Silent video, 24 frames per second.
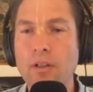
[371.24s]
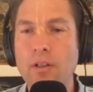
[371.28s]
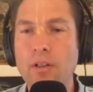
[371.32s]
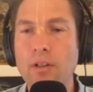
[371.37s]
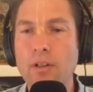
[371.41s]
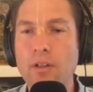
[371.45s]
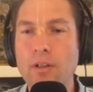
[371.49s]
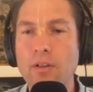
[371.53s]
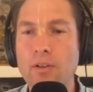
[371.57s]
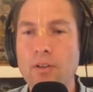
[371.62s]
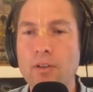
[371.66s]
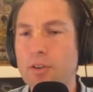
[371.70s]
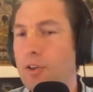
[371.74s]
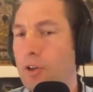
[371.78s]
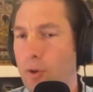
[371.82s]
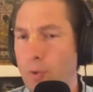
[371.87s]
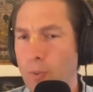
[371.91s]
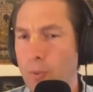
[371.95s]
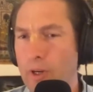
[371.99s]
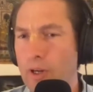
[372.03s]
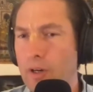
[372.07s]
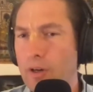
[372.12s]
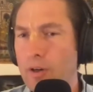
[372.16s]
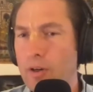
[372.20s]
your
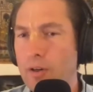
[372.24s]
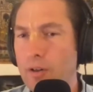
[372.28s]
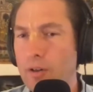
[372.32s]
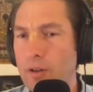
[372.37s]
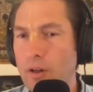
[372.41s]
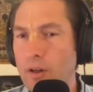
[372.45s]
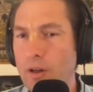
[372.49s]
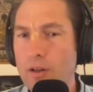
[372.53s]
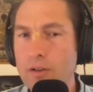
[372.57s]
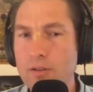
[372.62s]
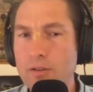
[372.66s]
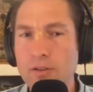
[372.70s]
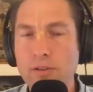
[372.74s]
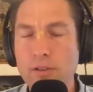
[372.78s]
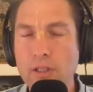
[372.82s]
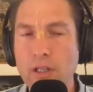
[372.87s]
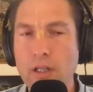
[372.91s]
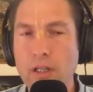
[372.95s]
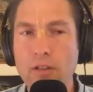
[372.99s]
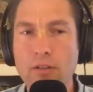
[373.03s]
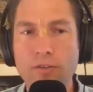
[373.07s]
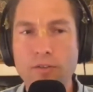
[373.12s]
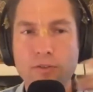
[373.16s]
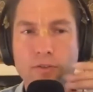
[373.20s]
career. Just
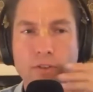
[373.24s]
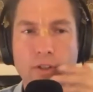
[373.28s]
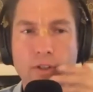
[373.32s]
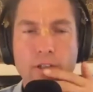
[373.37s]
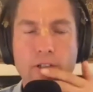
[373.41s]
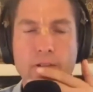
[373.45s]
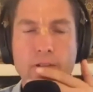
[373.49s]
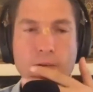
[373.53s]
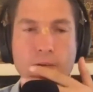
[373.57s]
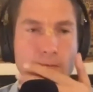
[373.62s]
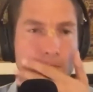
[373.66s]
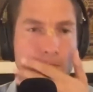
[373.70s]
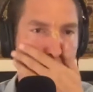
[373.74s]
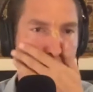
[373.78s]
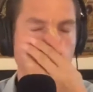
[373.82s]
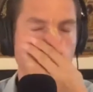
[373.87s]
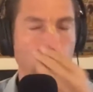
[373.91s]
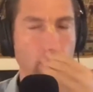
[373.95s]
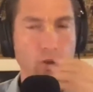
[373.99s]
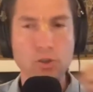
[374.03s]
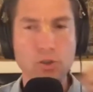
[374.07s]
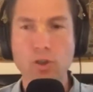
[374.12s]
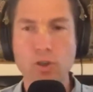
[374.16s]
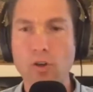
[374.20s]
kind of like to
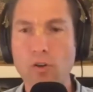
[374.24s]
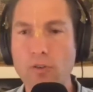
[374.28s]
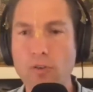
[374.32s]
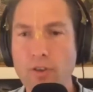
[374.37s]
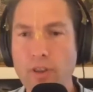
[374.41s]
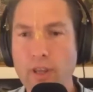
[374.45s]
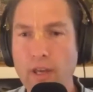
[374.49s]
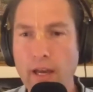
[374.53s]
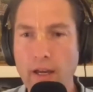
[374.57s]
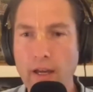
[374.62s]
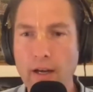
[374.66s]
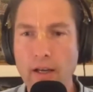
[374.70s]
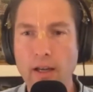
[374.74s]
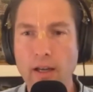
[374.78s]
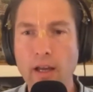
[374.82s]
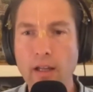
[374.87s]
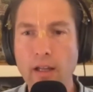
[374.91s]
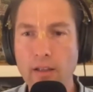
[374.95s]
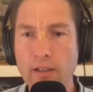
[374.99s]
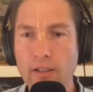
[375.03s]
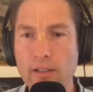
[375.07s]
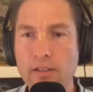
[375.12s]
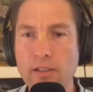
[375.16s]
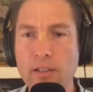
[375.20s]
brush over that, at
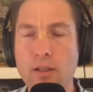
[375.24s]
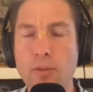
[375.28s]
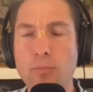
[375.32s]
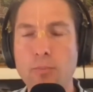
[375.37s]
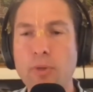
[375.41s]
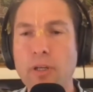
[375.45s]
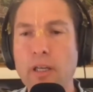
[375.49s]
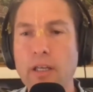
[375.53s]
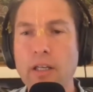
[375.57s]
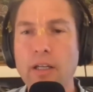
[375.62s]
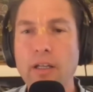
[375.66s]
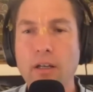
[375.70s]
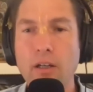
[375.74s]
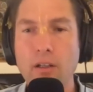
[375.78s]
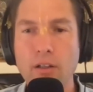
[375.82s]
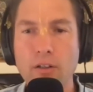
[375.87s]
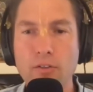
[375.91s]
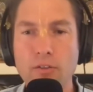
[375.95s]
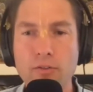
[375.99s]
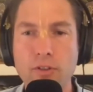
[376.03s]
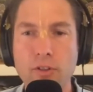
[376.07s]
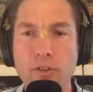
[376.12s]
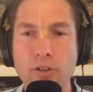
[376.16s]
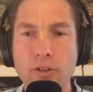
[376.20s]
least in the beginning. I'd
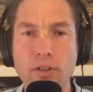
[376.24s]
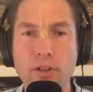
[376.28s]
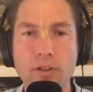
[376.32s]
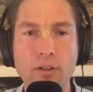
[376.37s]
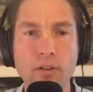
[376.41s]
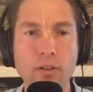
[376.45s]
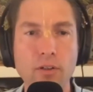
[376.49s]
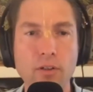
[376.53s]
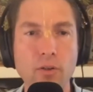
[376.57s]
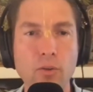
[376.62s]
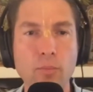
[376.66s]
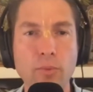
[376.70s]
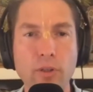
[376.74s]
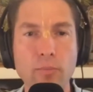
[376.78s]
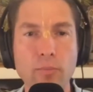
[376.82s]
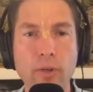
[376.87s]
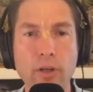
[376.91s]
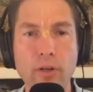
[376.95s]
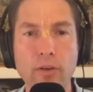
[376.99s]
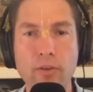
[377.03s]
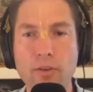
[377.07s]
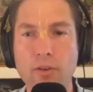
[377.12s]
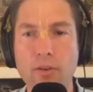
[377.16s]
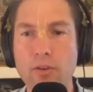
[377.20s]
love to hear a little bit
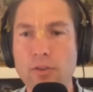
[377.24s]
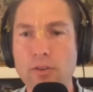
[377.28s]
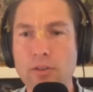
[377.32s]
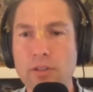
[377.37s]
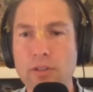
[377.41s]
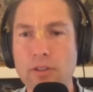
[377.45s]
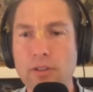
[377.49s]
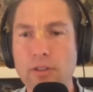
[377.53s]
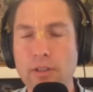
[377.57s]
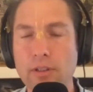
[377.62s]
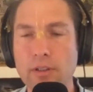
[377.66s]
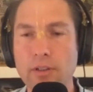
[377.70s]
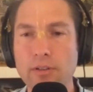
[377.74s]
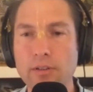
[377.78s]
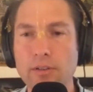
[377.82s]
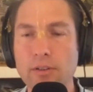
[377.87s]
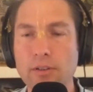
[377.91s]
about those details.